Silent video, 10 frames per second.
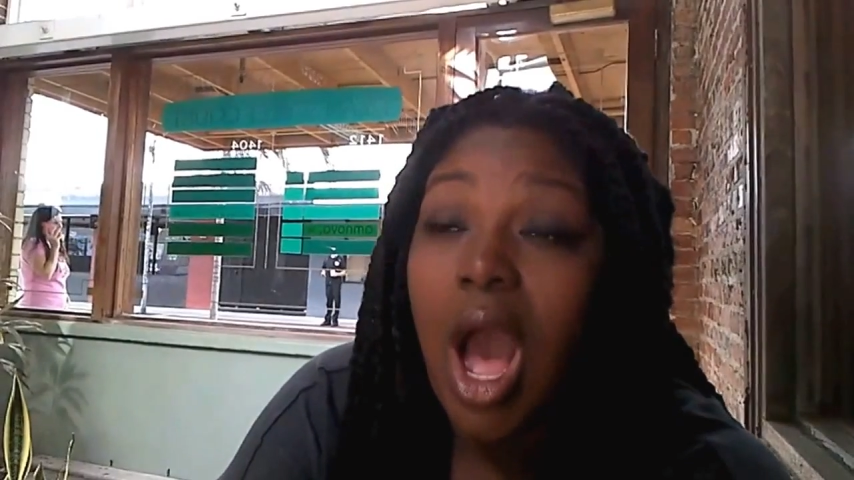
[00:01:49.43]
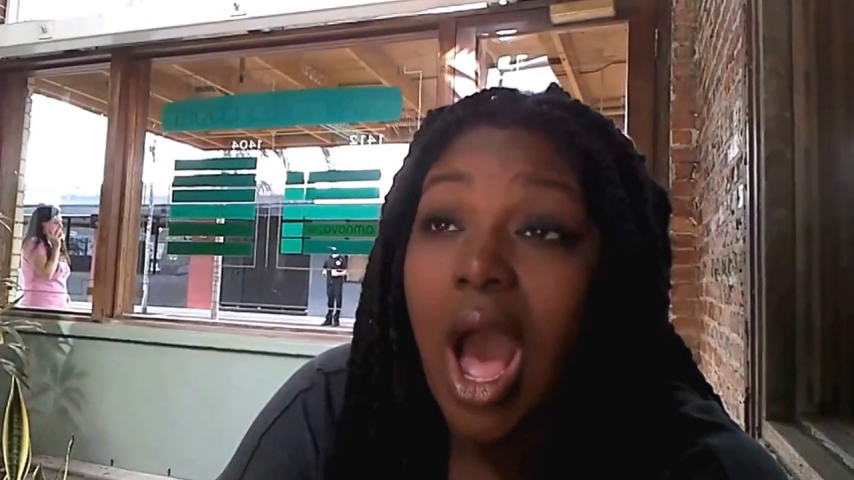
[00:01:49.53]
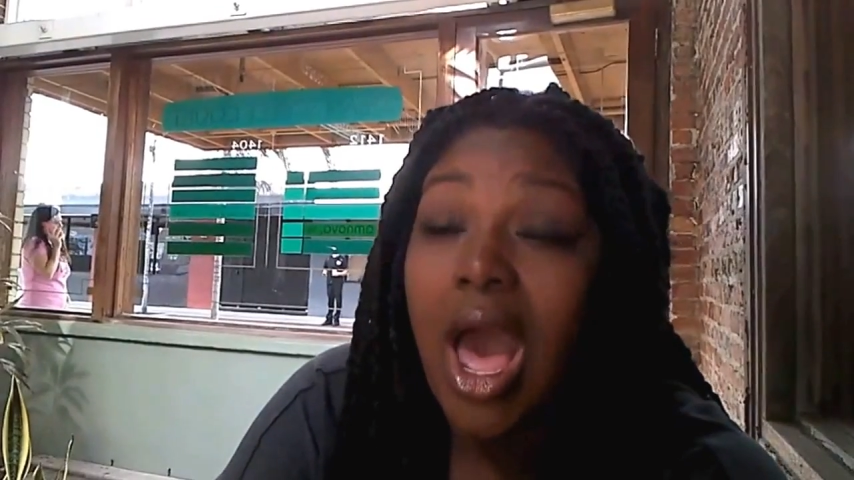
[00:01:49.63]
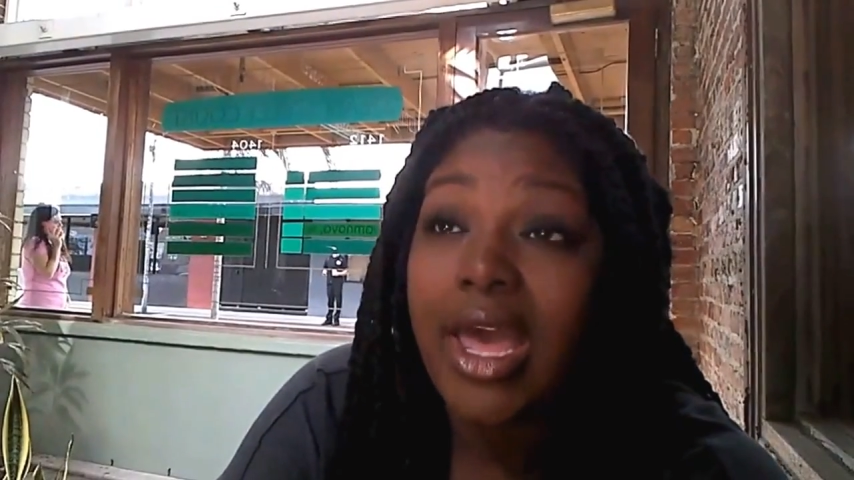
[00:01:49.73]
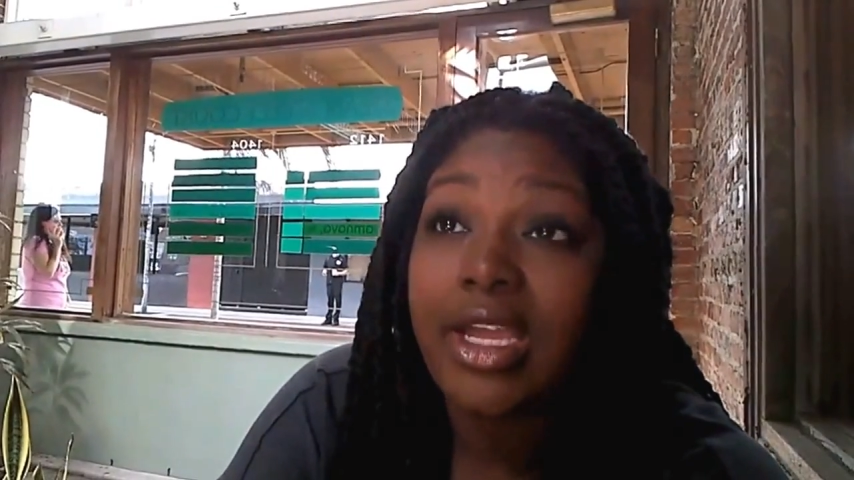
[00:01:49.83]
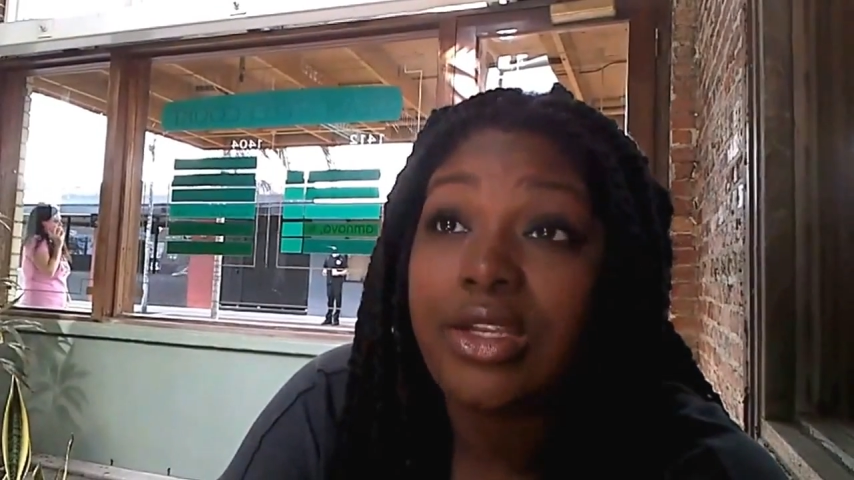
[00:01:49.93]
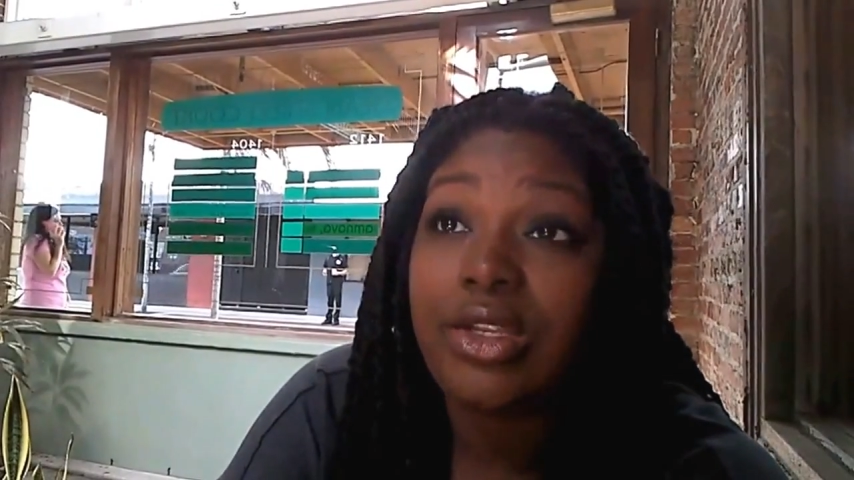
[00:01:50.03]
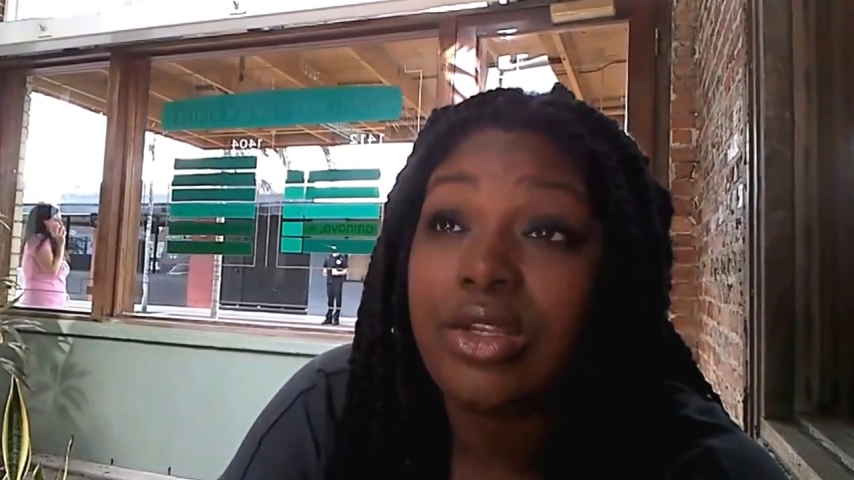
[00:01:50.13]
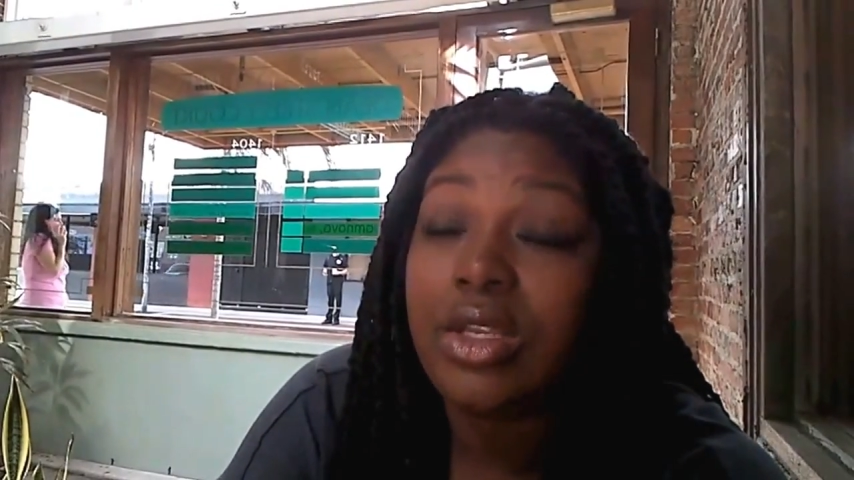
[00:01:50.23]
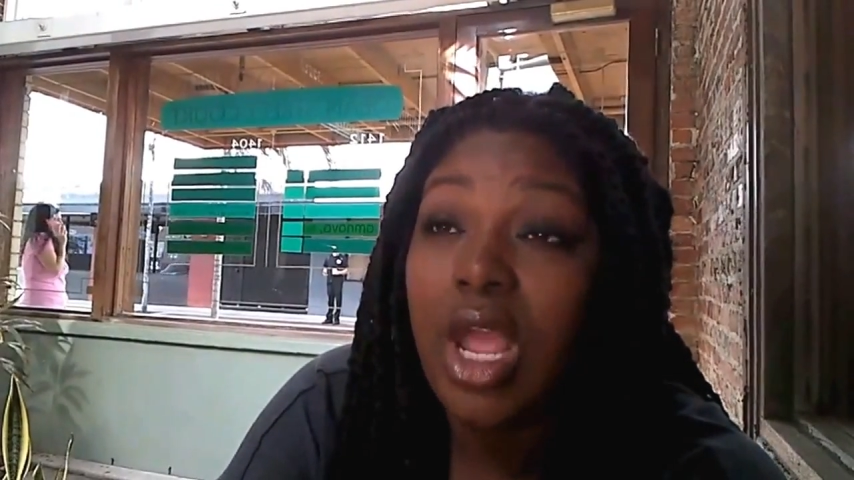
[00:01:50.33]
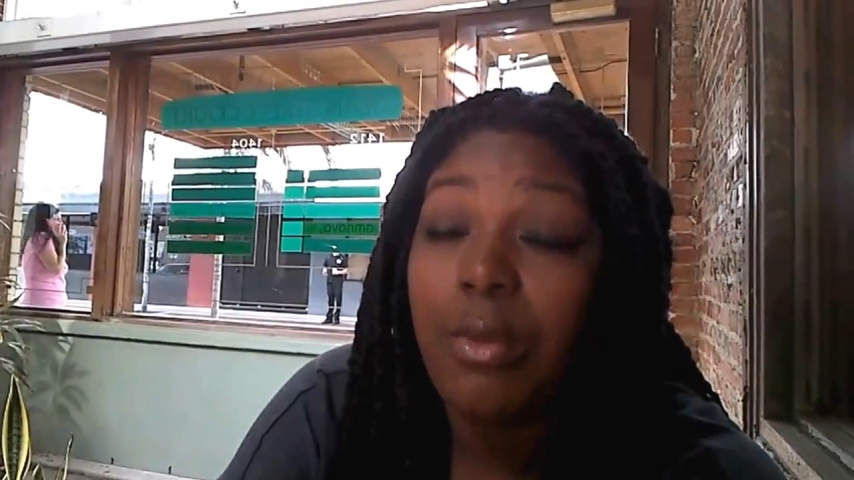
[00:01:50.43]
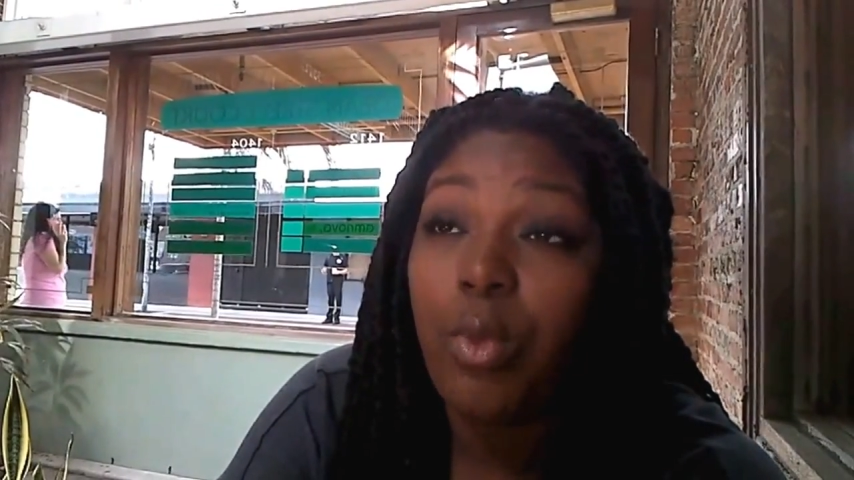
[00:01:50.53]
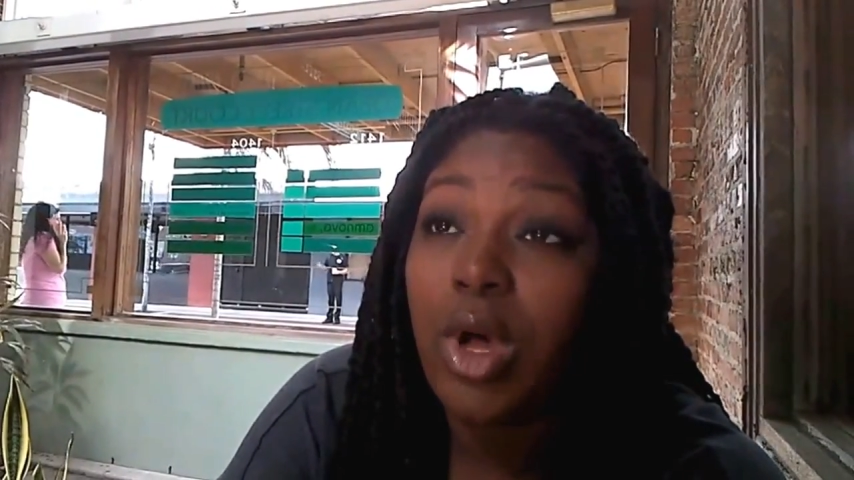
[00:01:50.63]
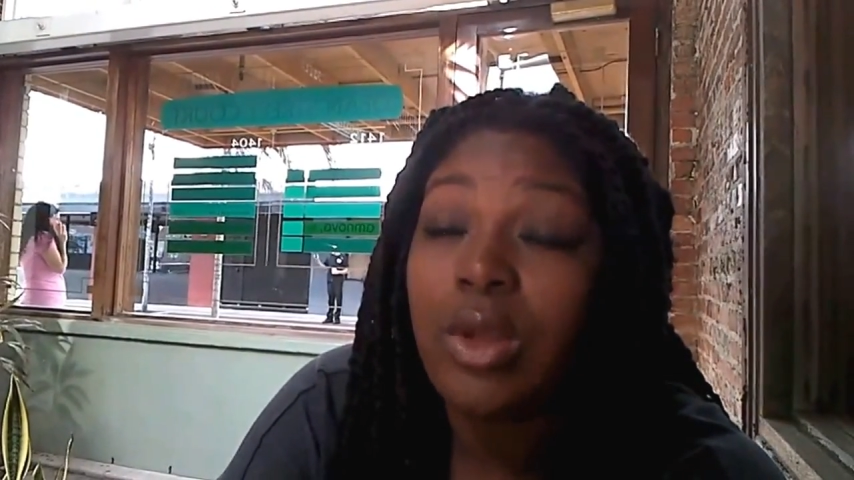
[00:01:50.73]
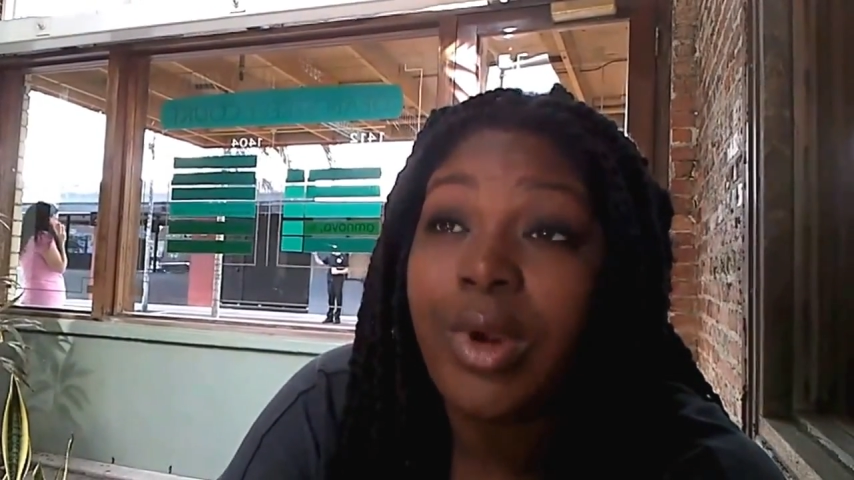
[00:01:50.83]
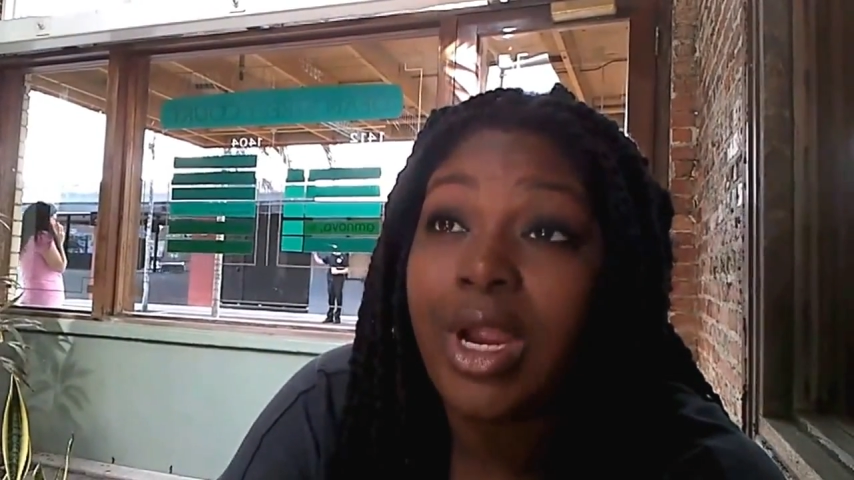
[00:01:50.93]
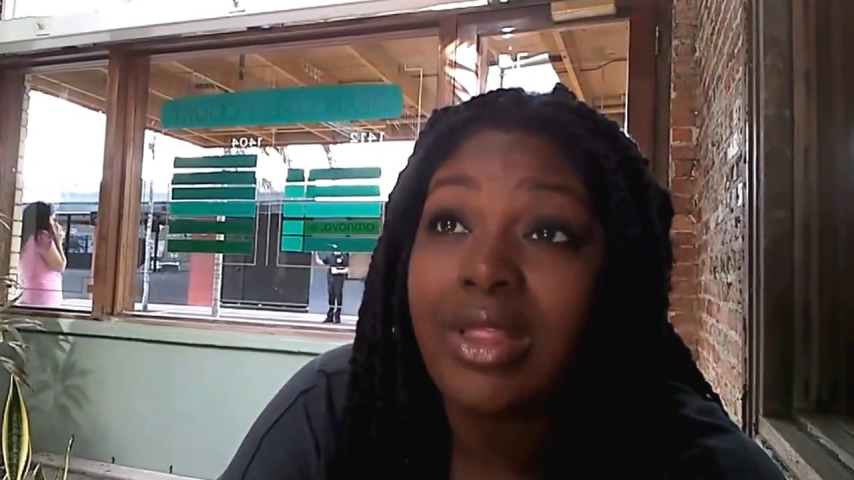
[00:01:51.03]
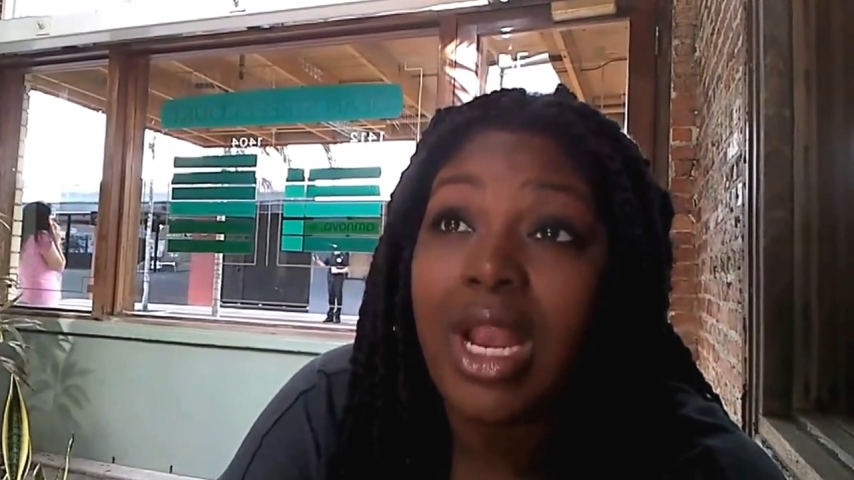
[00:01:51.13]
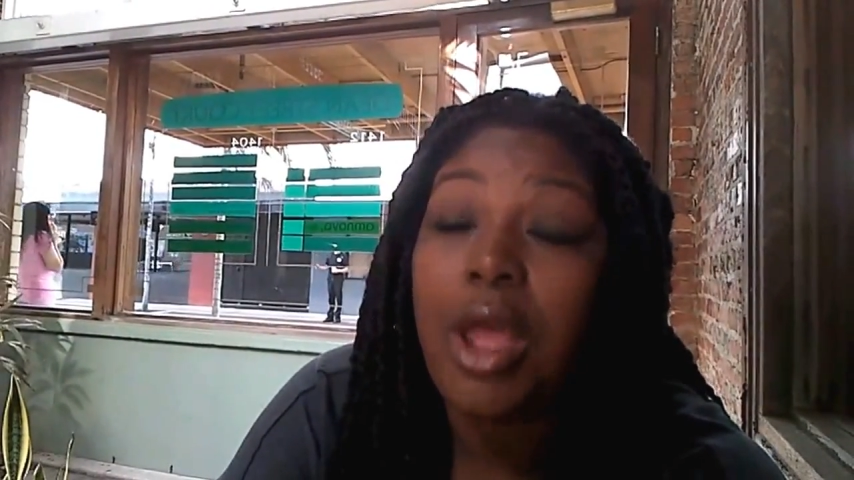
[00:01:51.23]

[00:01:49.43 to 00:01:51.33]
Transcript: I am well aware that